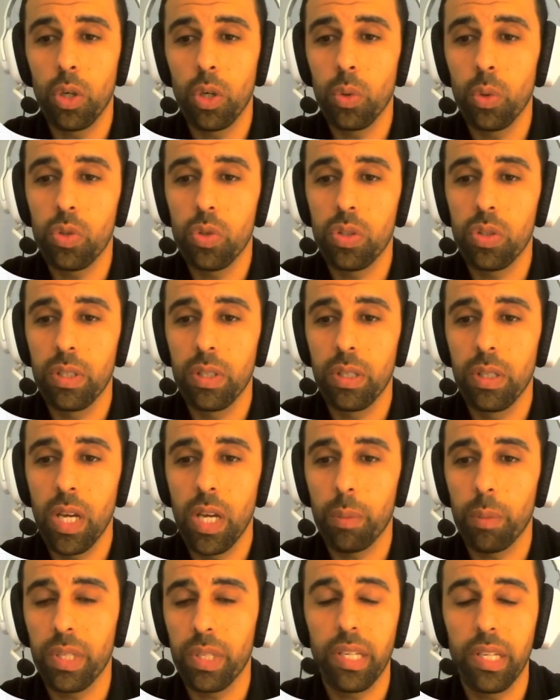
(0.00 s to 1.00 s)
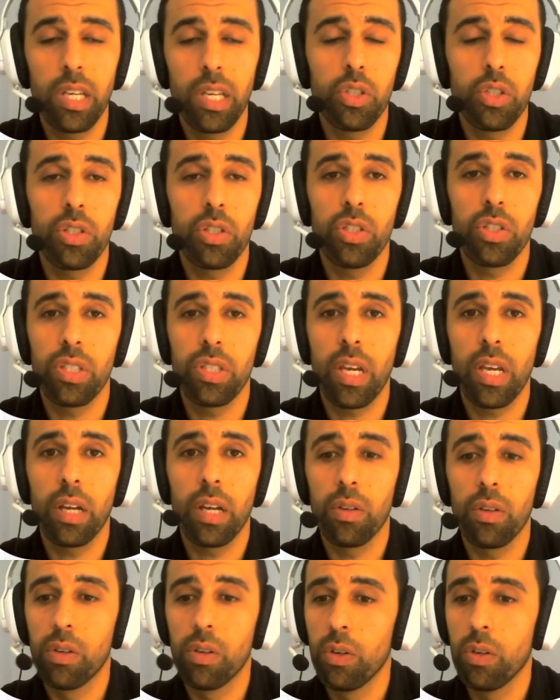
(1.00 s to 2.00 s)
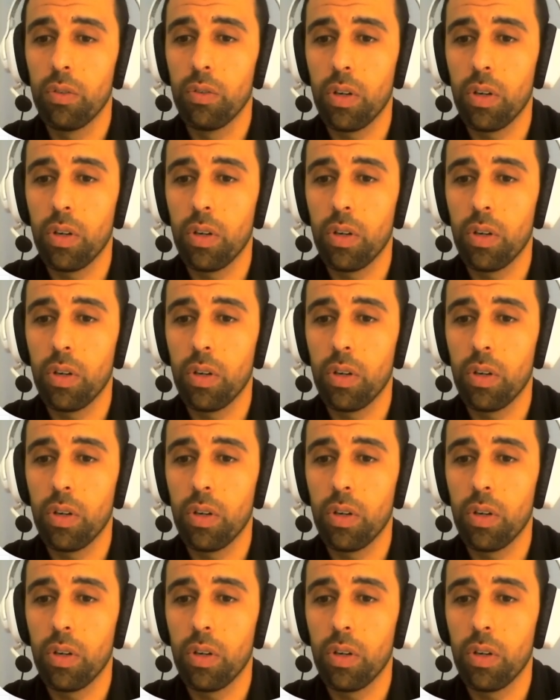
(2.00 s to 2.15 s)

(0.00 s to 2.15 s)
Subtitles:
host applications that